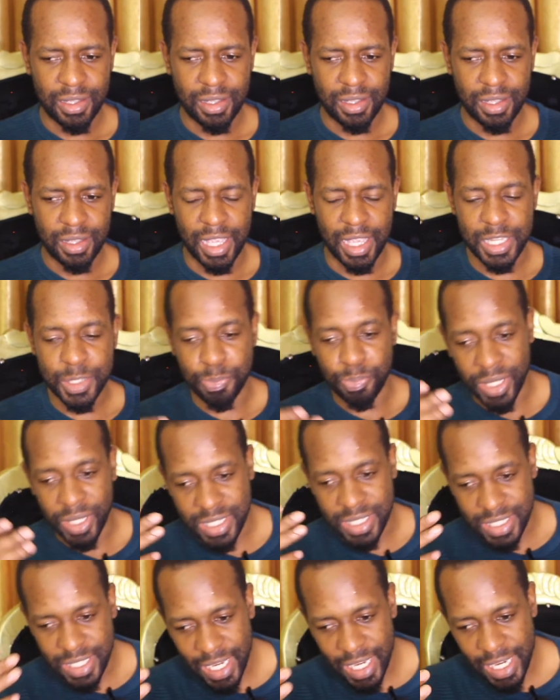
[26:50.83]
As
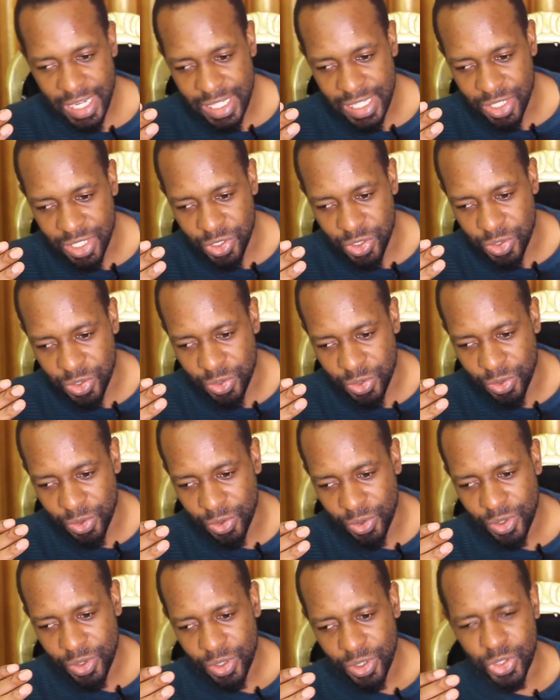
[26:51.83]
pertaining to
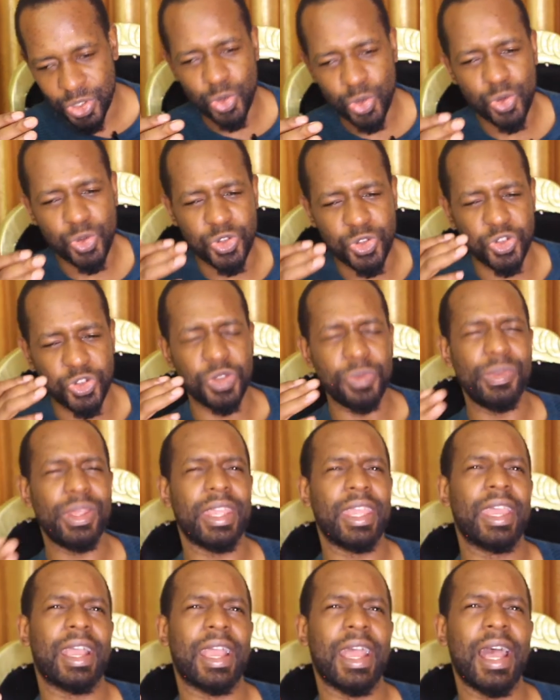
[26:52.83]
you
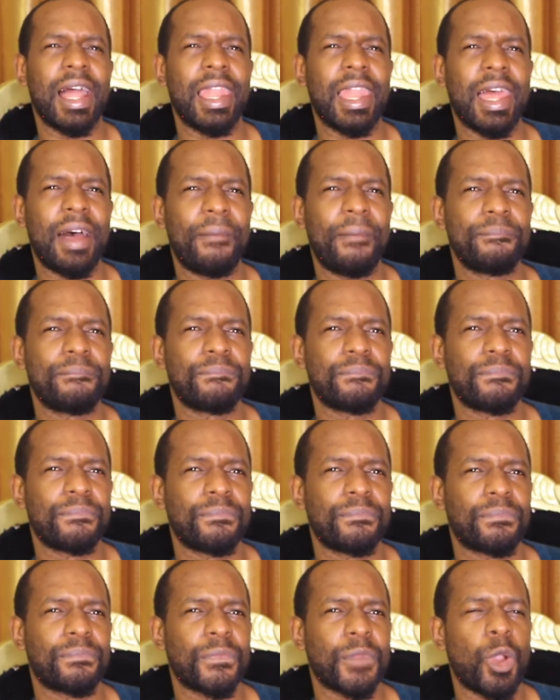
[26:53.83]
dreaming a color,
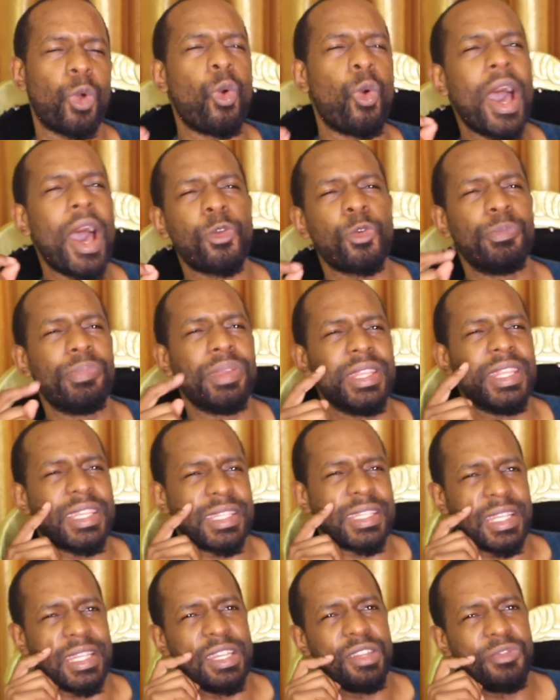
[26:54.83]
what will be the
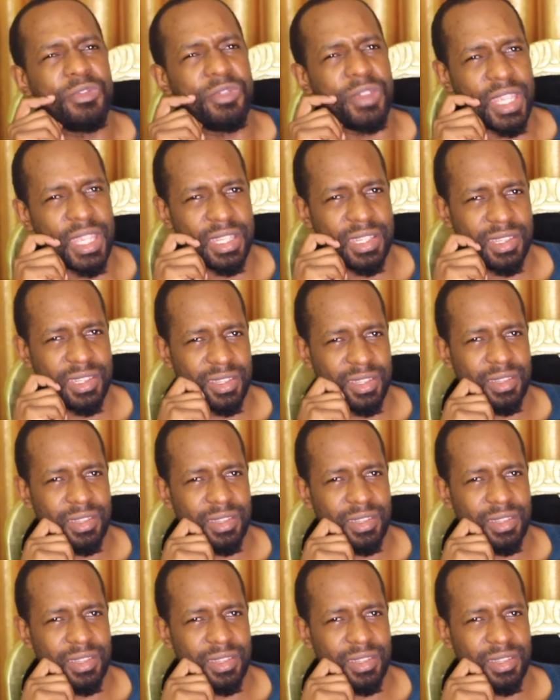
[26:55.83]
significance?